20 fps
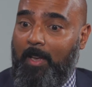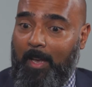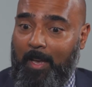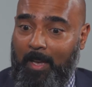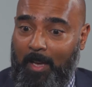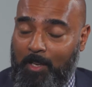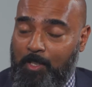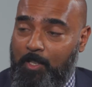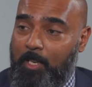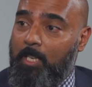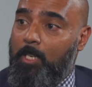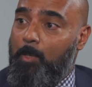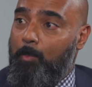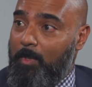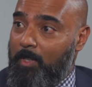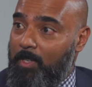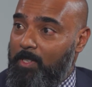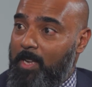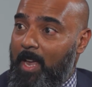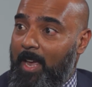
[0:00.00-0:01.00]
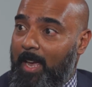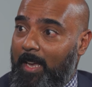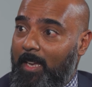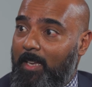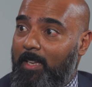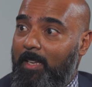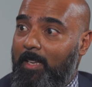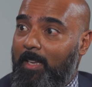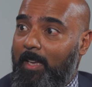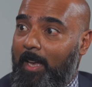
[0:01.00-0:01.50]
a genuine say
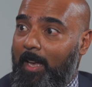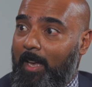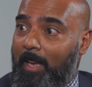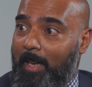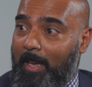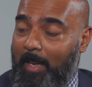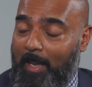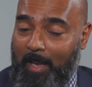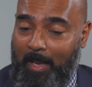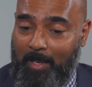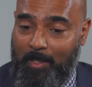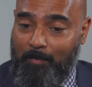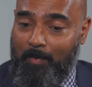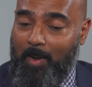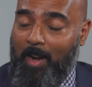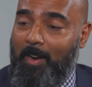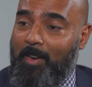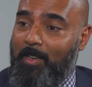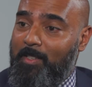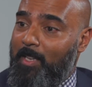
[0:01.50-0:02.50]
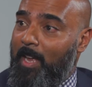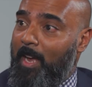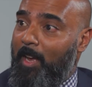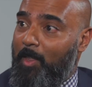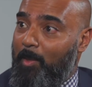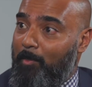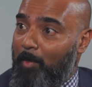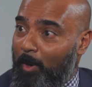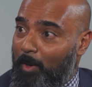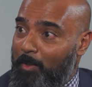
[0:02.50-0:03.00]
as far as how
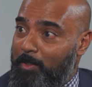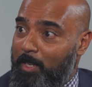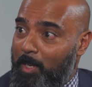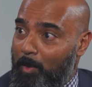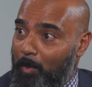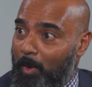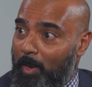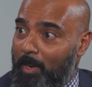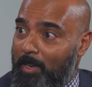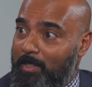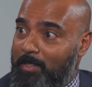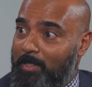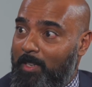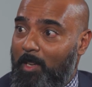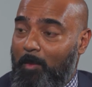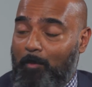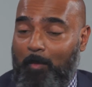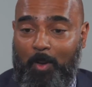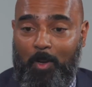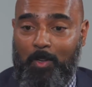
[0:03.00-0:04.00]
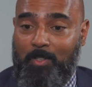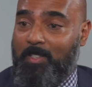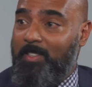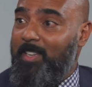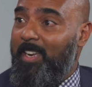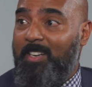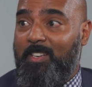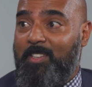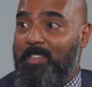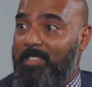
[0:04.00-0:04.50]
the policy works, because at
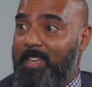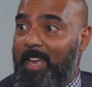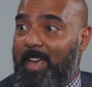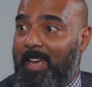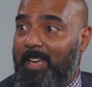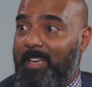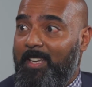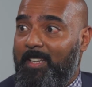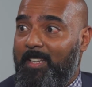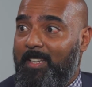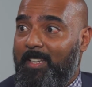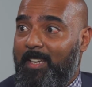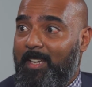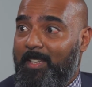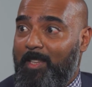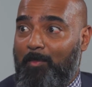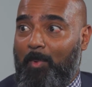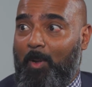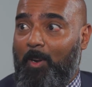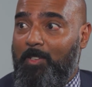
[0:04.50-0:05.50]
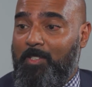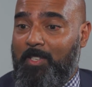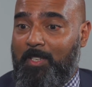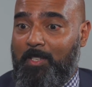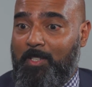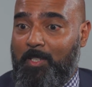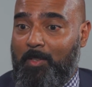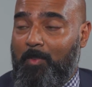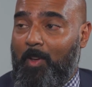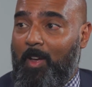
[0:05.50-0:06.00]
the end of the day, the
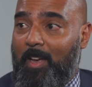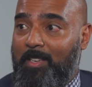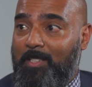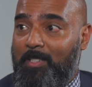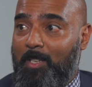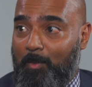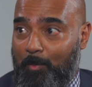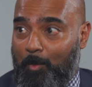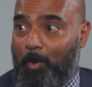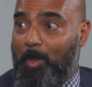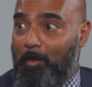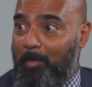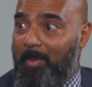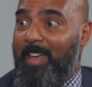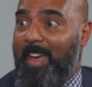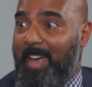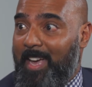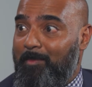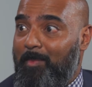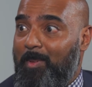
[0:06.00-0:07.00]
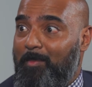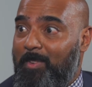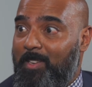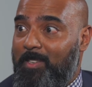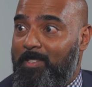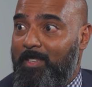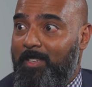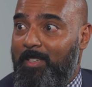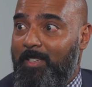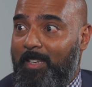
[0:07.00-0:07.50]
policy is devised for the PAA
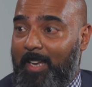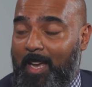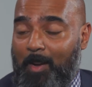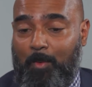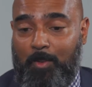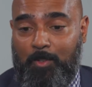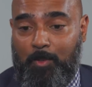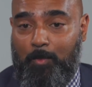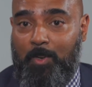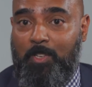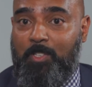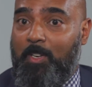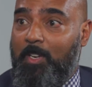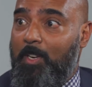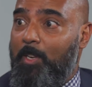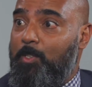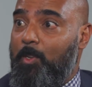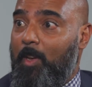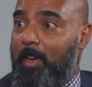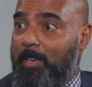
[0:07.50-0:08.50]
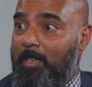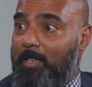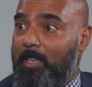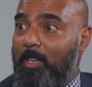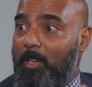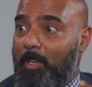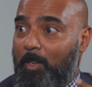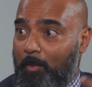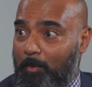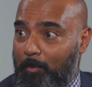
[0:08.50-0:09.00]
members. It was originally designed
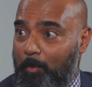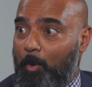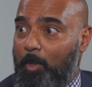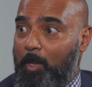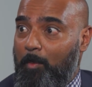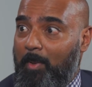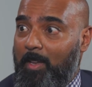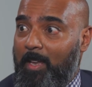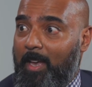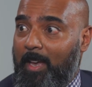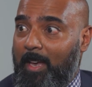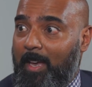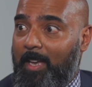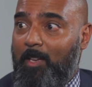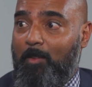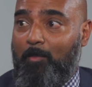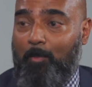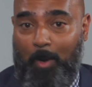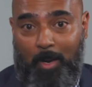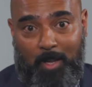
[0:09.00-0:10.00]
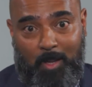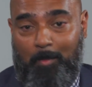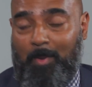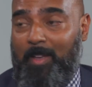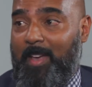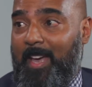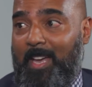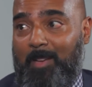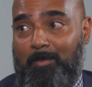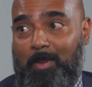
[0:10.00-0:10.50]
for the PAA by the
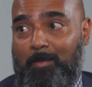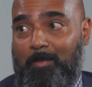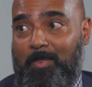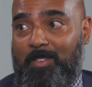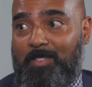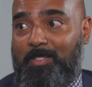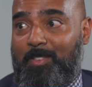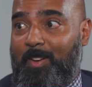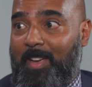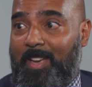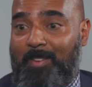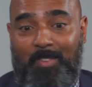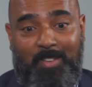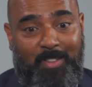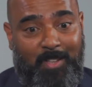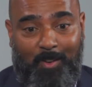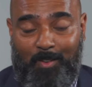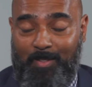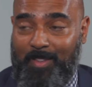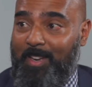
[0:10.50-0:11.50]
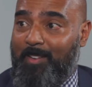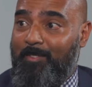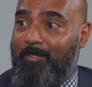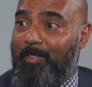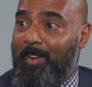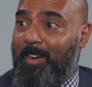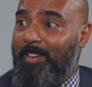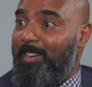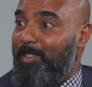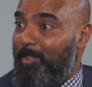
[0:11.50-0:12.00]
PAA members, so everything on that
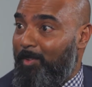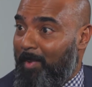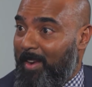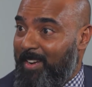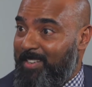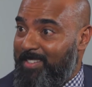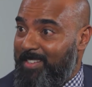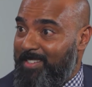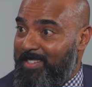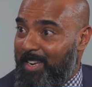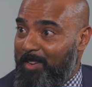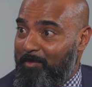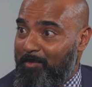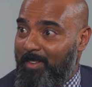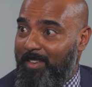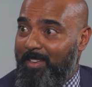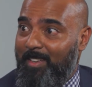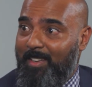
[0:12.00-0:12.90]
front remains the same.